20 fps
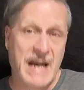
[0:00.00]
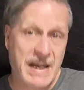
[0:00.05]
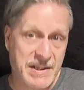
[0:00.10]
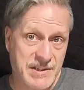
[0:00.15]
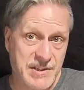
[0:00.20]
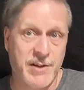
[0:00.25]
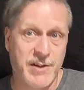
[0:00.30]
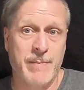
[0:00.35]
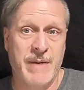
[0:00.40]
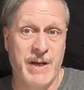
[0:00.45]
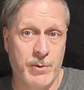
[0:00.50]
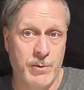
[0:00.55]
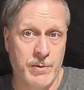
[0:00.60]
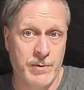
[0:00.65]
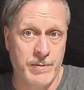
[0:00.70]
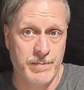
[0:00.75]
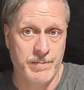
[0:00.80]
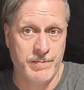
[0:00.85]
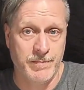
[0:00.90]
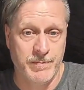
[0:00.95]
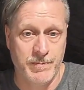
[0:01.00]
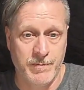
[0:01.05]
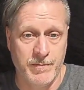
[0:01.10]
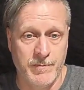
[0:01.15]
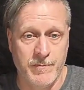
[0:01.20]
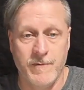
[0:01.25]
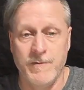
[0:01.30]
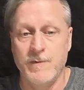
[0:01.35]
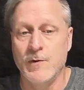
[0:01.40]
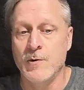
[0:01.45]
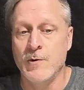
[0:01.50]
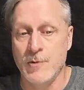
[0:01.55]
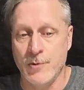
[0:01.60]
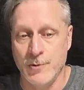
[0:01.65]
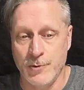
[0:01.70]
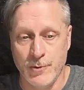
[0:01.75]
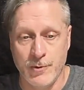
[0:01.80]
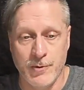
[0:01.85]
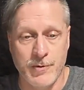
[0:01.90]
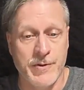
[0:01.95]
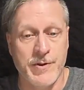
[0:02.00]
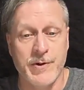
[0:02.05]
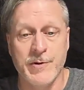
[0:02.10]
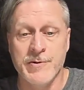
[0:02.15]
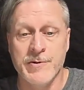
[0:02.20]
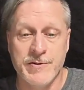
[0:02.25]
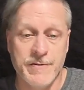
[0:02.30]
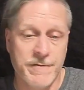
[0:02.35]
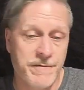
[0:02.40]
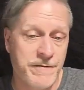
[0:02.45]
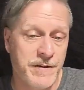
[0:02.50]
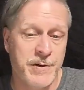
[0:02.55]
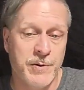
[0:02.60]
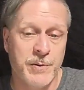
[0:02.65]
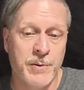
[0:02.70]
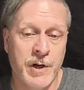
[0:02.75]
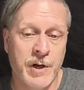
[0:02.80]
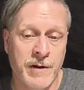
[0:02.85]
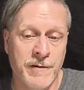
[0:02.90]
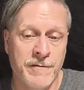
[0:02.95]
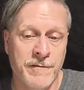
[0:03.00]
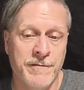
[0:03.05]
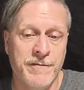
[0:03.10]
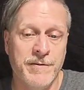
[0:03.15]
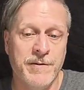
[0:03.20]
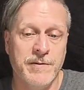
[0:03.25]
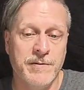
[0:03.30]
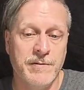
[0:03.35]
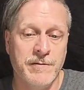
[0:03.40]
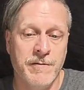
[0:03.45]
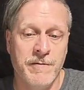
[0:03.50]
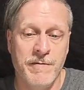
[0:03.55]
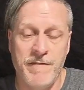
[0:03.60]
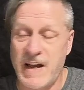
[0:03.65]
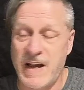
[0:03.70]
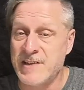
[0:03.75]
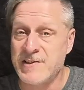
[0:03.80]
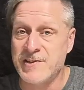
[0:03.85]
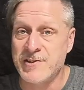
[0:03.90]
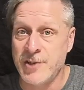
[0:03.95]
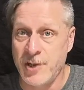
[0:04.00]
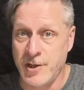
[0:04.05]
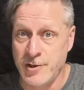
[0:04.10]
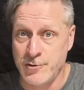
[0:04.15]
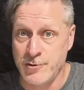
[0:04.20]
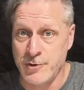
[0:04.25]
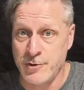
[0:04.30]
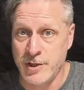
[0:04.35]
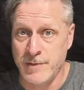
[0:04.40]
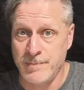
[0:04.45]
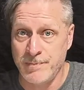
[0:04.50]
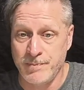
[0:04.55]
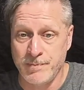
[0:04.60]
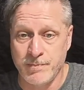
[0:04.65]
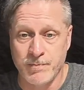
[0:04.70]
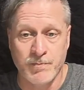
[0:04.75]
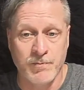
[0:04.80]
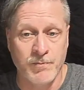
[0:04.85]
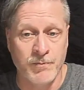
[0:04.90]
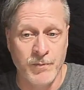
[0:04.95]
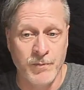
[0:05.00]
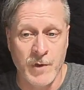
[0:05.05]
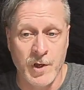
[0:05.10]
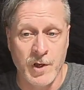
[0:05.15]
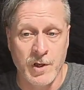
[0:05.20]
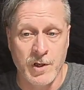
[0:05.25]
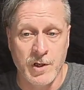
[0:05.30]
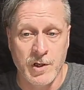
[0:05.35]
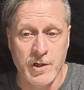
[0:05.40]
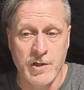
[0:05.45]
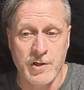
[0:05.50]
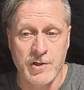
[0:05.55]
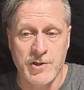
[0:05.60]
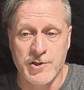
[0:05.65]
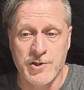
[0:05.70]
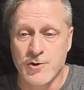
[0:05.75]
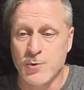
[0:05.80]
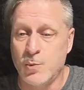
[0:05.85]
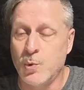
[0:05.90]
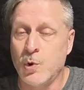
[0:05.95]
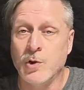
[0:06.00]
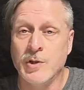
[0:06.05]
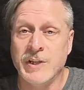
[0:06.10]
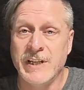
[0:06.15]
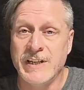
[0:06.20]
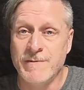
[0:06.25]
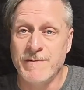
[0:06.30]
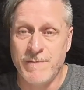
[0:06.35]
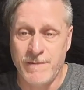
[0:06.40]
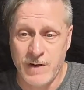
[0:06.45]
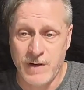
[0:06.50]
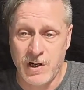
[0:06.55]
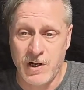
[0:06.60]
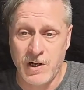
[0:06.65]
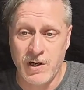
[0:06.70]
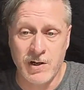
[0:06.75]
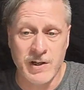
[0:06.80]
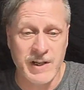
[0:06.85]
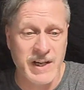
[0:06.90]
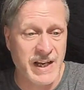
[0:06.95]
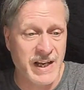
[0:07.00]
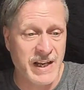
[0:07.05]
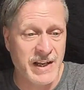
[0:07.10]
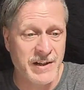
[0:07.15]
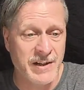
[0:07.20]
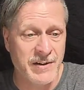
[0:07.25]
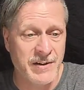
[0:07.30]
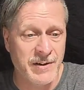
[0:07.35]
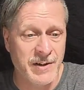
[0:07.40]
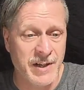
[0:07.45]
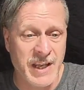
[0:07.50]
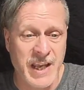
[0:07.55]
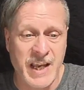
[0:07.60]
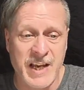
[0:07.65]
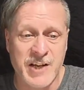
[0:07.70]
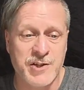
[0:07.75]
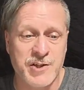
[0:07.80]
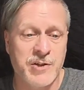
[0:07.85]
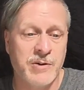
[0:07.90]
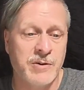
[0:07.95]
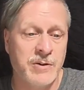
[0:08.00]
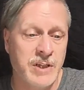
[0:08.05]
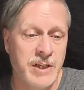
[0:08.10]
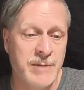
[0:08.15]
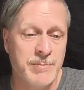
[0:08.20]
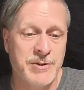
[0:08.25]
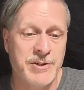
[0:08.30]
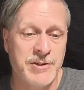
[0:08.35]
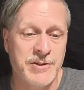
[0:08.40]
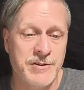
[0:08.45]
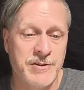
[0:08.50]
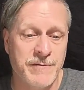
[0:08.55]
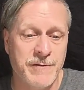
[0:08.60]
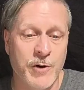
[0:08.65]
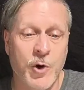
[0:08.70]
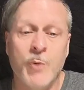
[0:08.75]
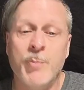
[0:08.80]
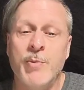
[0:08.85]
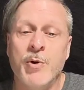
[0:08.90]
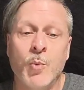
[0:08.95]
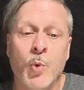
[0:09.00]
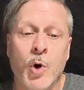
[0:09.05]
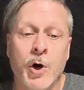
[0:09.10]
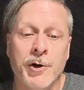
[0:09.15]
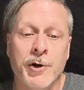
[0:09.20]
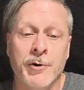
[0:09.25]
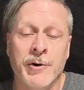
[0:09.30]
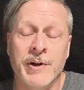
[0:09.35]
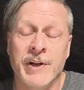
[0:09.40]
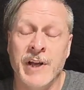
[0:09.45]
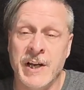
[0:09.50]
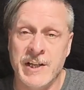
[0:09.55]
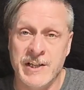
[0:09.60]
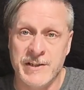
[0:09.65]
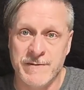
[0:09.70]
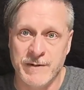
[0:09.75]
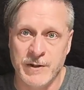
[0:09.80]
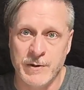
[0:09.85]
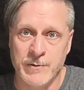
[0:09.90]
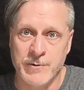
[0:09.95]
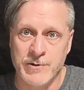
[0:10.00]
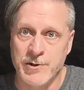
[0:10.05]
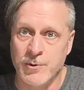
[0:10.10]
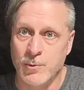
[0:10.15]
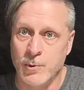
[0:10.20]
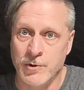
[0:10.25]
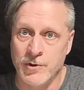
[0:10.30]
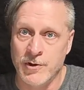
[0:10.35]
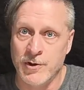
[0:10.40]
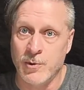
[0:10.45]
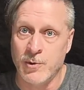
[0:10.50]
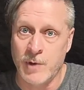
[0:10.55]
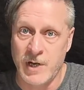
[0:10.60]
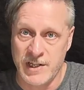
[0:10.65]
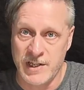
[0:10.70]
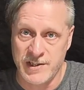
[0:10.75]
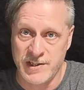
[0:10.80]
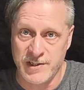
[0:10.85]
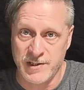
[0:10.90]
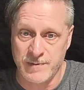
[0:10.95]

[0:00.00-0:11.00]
mountain, further north, there's a view of vast tundra, swirling fog, and occasional glimpses of open water and ice flows toward the horizon.